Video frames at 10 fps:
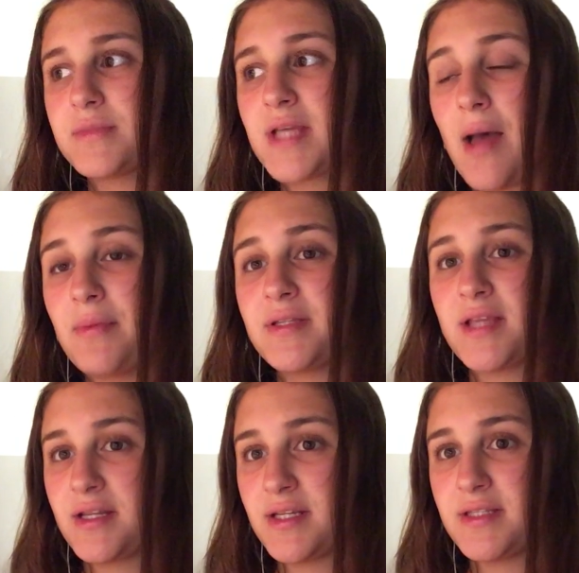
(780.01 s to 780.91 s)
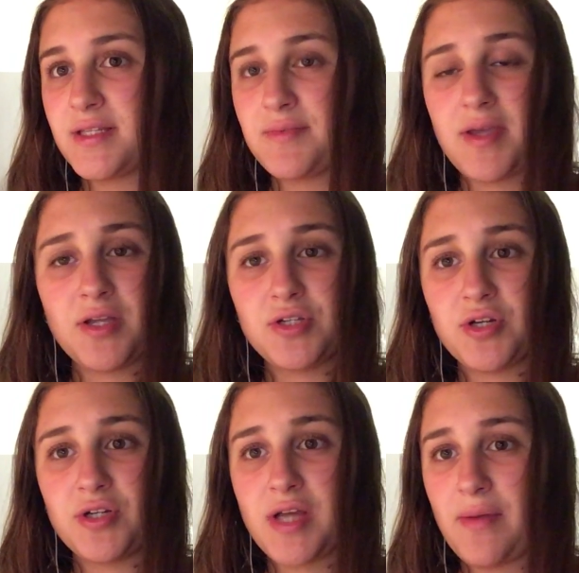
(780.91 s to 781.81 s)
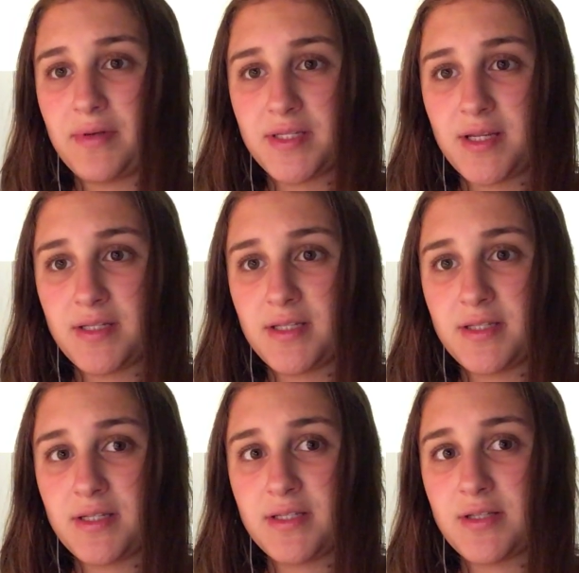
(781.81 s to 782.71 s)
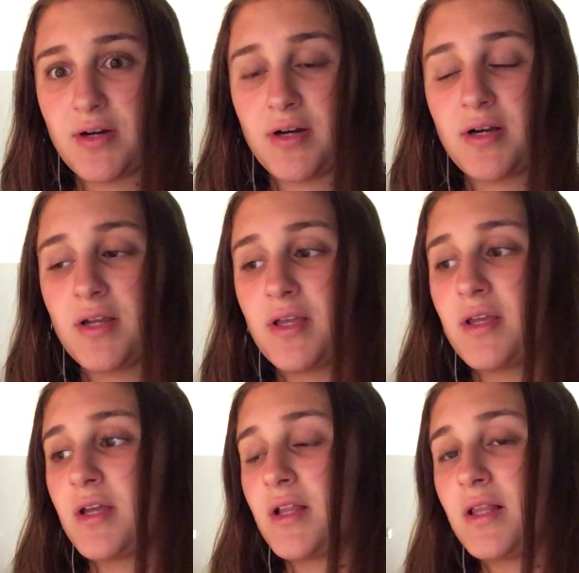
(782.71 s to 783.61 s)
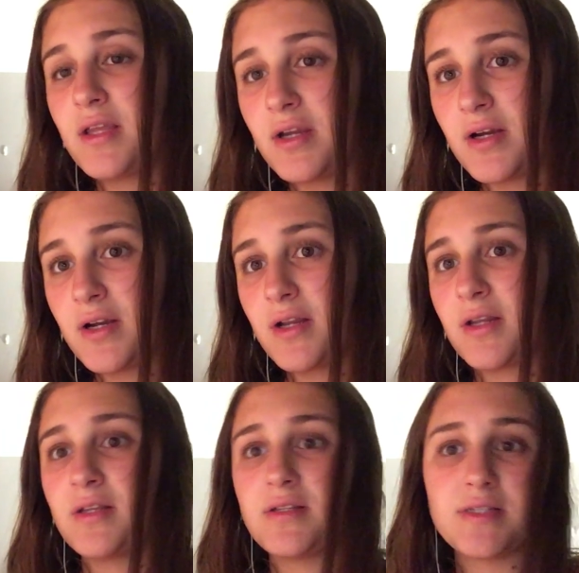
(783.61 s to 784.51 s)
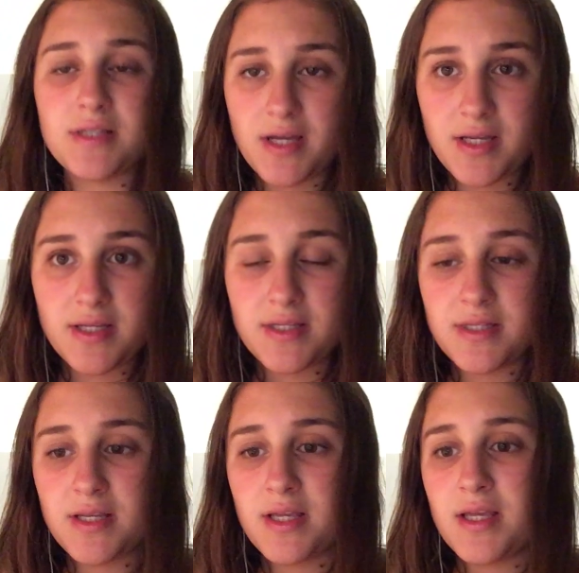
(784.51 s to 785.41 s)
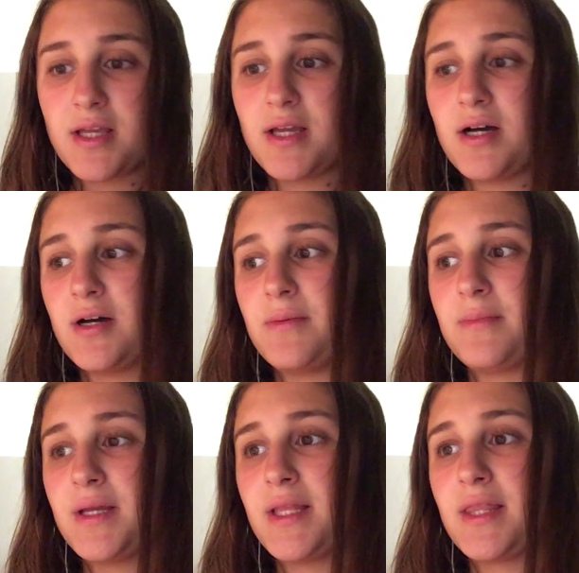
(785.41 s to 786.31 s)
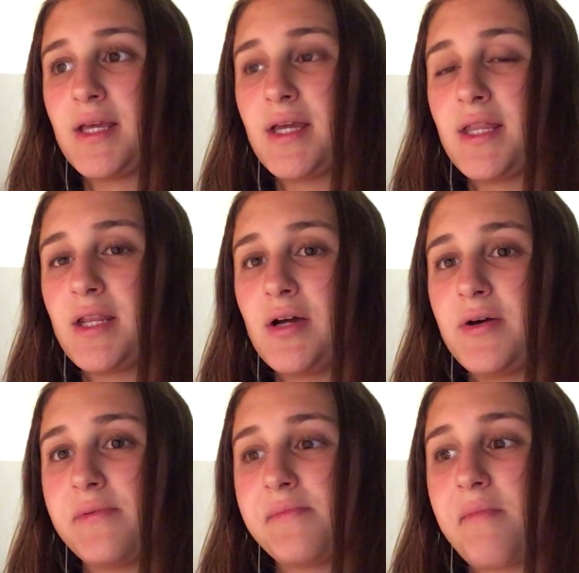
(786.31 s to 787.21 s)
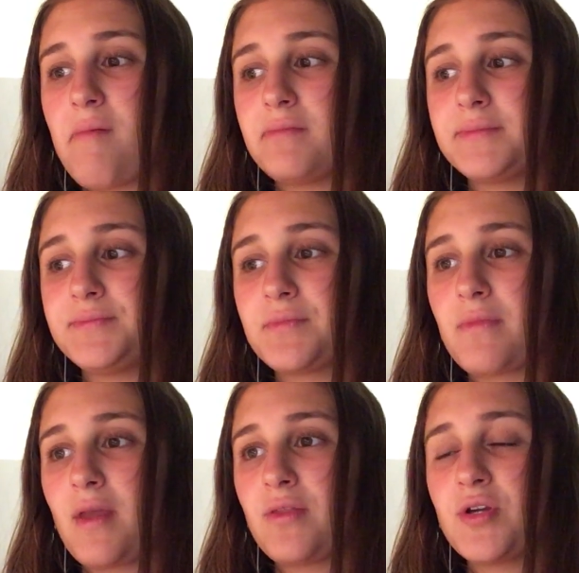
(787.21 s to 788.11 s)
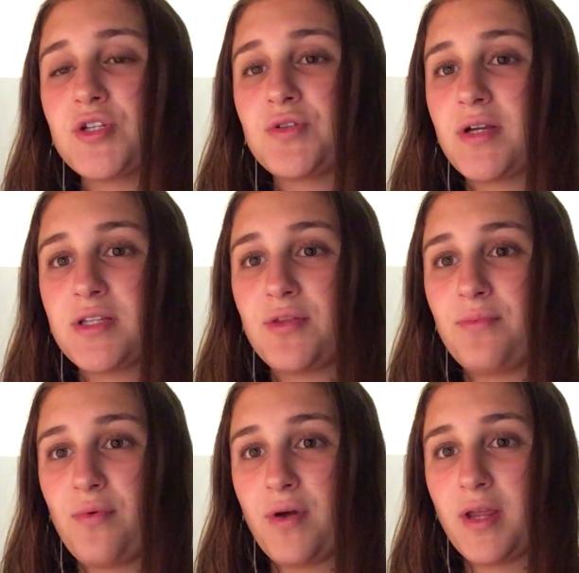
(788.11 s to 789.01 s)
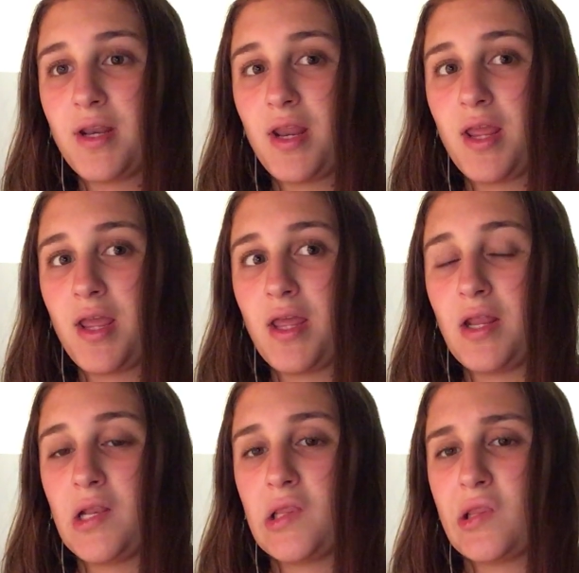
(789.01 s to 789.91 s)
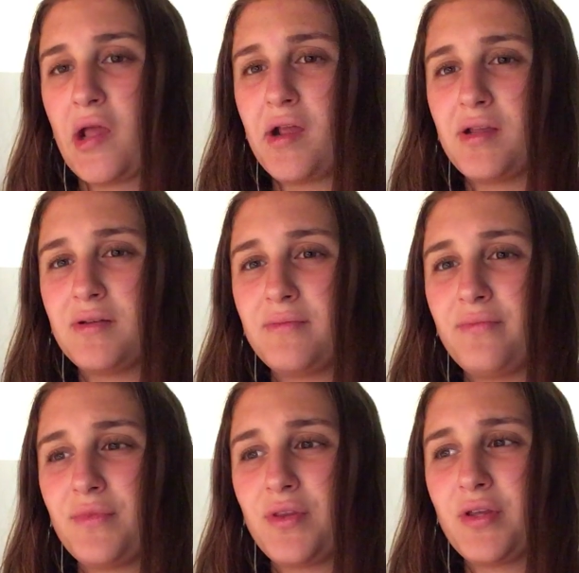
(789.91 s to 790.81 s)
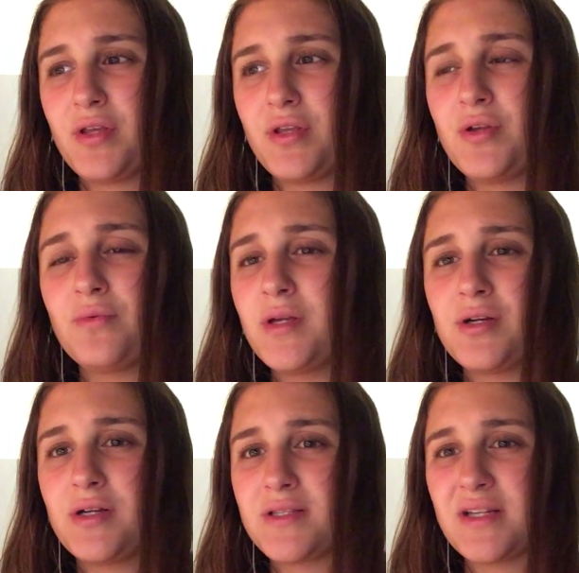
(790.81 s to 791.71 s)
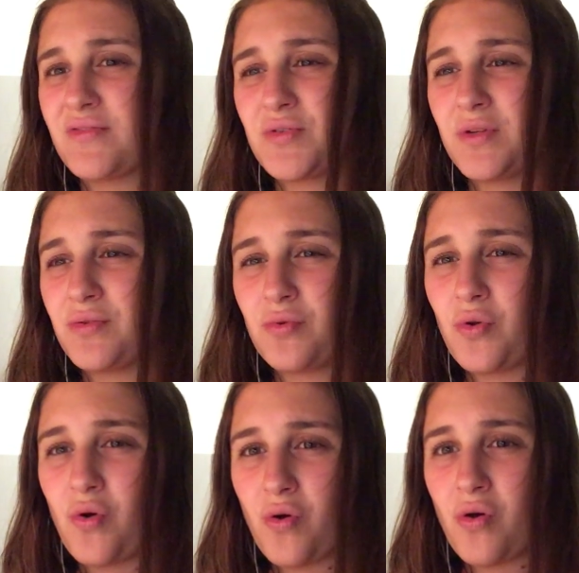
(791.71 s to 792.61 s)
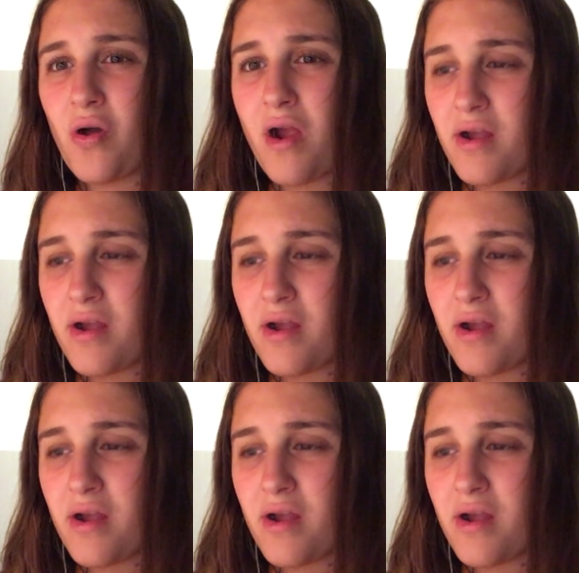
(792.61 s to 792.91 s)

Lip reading: topic sentences, making sure your topic sentences are clear and concise, and that they're straight to the point, and that your reader doesn't have to read through the whole